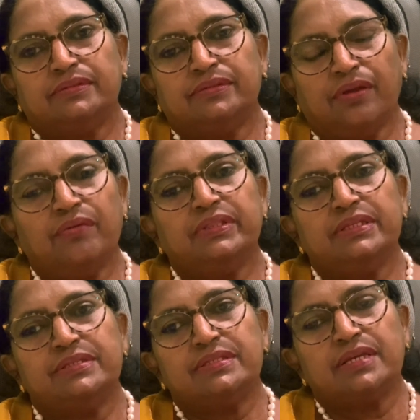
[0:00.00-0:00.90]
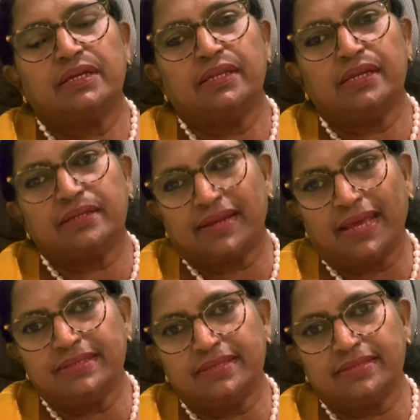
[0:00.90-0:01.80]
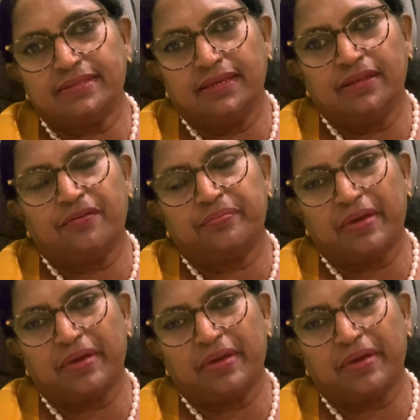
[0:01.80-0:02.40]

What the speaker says: Now this is a great crisis in our